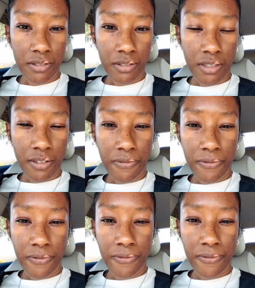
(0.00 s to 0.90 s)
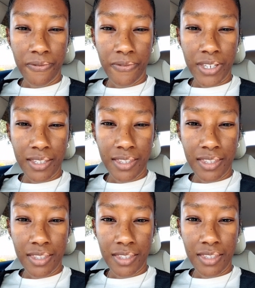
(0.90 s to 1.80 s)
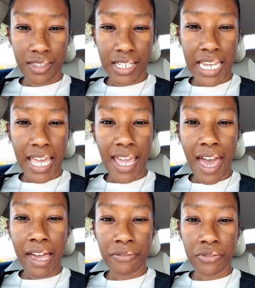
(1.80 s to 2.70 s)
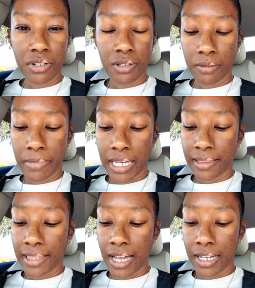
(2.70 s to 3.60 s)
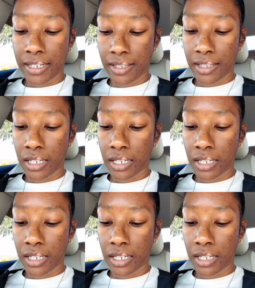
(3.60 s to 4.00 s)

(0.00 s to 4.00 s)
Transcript: The 5th day after my last